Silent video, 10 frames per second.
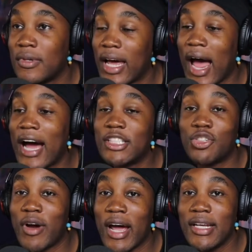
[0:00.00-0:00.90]
Like I
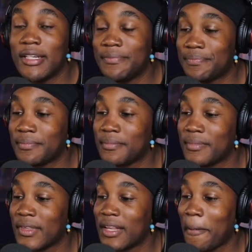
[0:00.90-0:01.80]
tried it
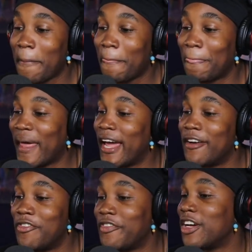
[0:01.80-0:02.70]

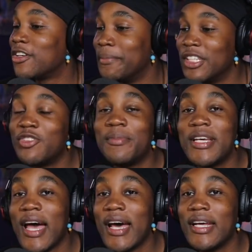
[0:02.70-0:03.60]
and failed
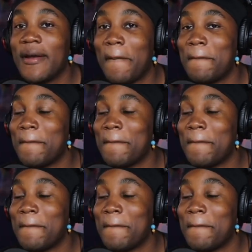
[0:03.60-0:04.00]
miserably at it.